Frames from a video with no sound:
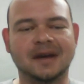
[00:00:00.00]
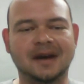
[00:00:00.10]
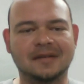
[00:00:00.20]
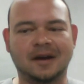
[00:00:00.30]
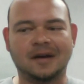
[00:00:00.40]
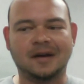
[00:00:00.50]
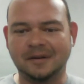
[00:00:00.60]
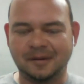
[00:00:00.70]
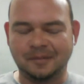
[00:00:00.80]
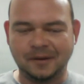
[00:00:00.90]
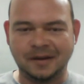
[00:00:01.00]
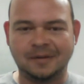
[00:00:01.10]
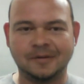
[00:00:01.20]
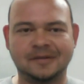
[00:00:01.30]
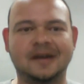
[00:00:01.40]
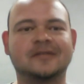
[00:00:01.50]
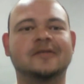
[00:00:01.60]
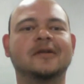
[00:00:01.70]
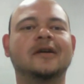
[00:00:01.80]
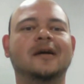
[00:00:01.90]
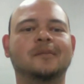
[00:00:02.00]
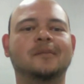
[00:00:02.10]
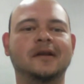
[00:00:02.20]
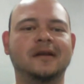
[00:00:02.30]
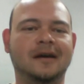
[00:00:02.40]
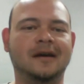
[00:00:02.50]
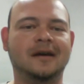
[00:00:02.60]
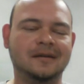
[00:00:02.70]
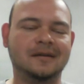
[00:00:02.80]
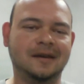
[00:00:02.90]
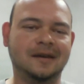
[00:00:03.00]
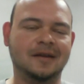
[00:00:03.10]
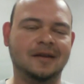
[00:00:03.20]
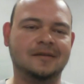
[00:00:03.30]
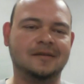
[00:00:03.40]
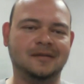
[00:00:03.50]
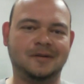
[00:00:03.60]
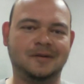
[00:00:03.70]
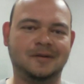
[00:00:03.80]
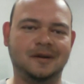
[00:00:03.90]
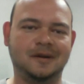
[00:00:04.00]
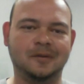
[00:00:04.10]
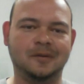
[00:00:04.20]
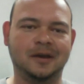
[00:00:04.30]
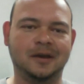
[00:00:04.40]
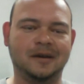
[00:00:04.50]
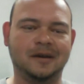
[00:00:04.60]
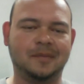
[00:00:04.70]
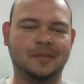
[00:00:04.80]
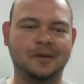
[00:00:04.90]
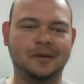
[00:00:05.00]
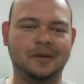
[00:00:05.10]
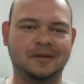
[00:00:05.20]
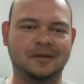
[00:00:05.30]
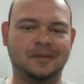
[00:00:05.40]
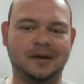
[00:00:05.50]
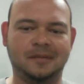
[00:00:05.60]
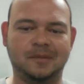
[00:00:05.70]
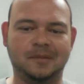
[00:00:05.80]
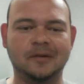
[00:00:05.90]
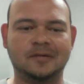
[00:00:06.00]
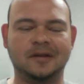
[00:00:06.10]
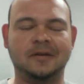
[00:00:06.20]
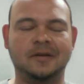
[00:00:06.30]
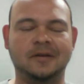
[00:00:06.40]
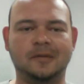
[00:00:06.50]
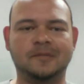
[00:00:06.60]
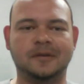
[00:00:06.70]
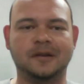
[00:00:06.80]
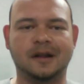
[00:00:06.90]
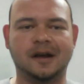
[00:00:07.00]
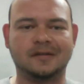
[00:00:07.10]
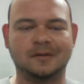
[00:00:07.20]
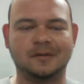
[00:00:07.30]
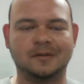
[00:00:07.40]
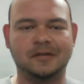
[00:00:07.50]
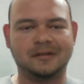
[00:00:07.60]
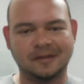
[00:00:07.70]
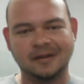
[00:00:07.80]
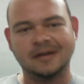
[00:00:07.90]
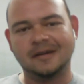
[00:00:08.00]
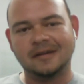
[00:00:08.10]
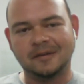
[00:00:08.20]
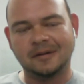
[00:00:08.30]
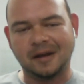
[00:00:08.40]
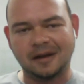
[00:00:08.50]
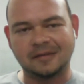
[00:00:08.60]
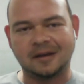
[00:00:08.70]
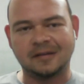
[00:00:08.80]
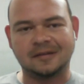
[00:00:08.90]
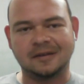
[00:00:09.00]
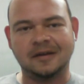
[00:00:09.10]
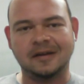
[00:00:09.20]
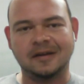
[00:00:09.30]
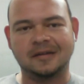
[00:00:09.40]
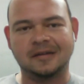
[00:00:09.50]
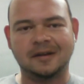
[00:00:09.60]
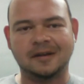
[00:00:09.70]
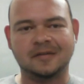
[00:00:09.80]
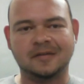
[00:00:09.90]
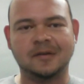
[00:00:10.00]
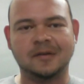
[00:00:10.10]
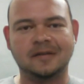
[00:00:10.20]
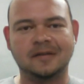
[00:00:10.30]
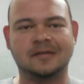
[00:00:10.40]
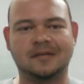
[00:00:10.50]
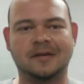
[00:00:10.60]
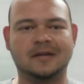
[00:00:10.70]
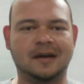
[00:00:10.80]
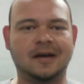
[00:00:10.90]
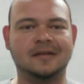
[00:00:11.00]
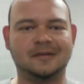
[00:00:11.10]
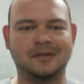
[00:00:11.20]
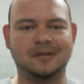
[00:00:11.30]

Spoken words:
Yeah, traveling quite a bit. I was actually up in England for a weekend a couple of weeks ago, but I've been mostly in Europe for the last 3 weeks, doing a lot of testing and attending some events and stuff like that.